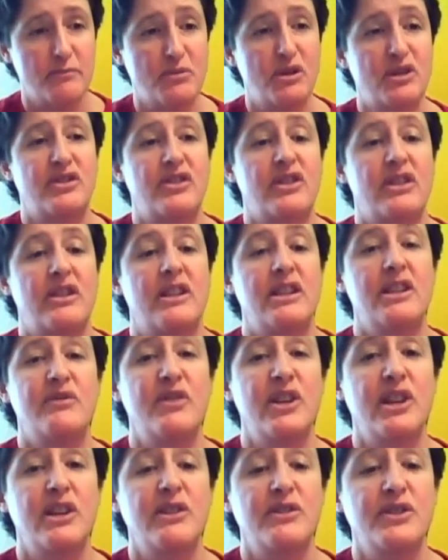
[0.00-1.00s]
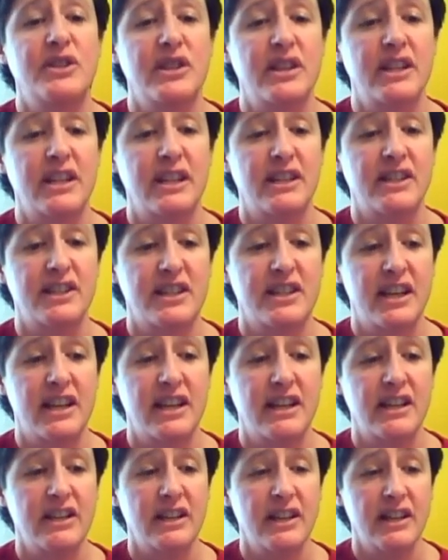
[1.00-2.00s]
But each video is going to
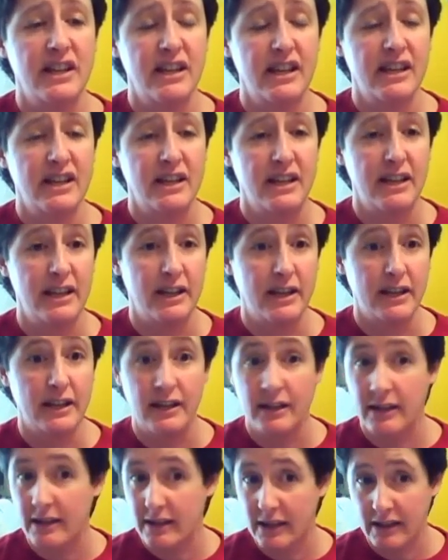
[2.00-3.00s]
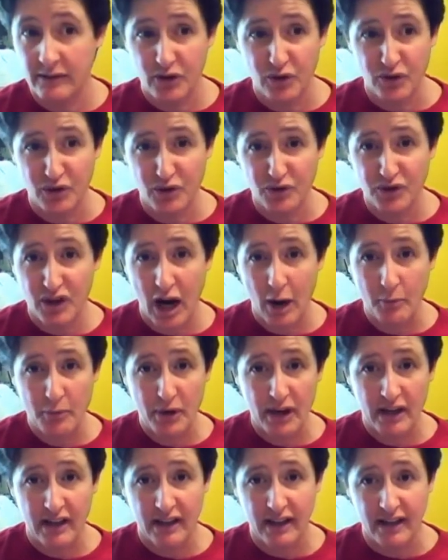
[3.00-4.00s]
extend and give you a new
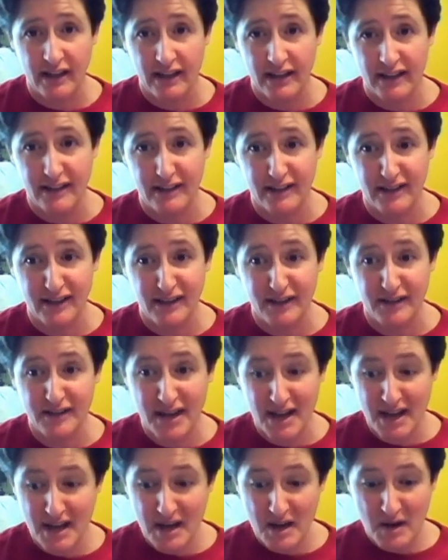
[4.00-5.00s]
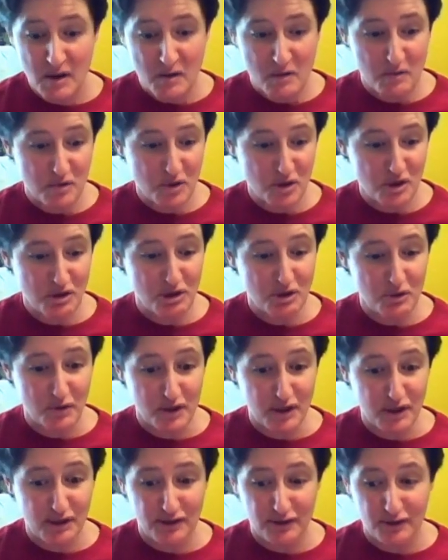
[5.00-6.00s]
topic and turn you
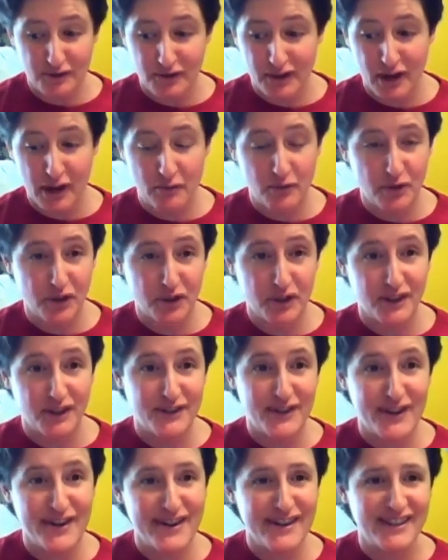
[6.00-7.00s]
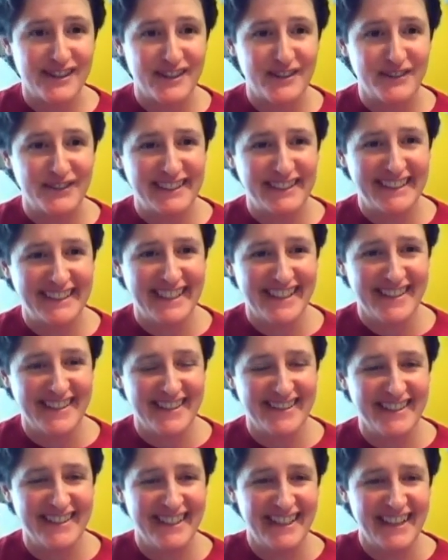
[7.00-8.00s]
into a really good guitarist, hopefully.
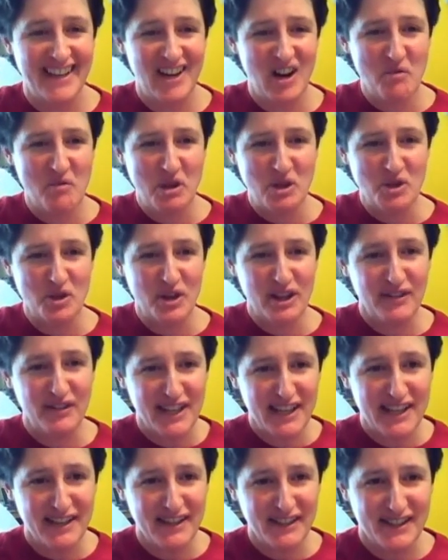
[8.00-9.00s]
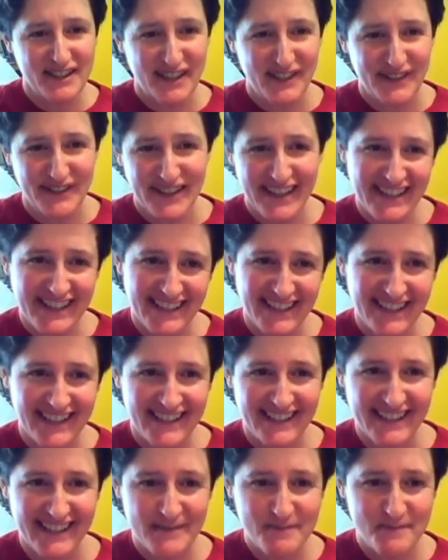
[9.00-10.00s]
So, hope you enjoyed the video. See you next
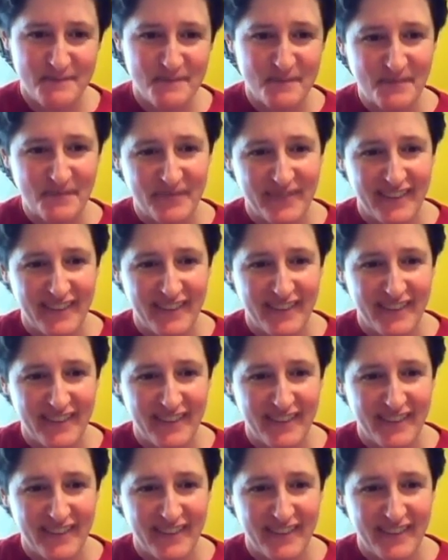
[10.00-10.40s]
time.